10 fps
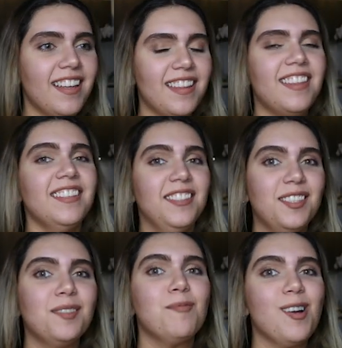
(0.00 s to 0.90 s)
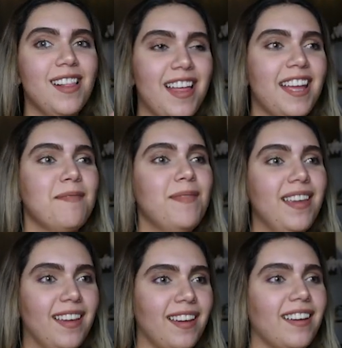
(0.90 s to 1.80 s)
This is more like
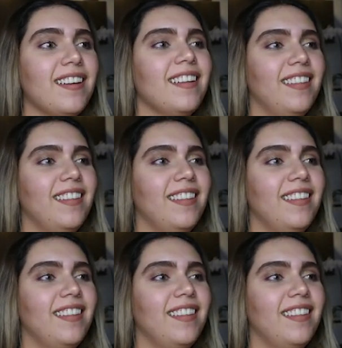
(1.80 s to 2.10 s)
me.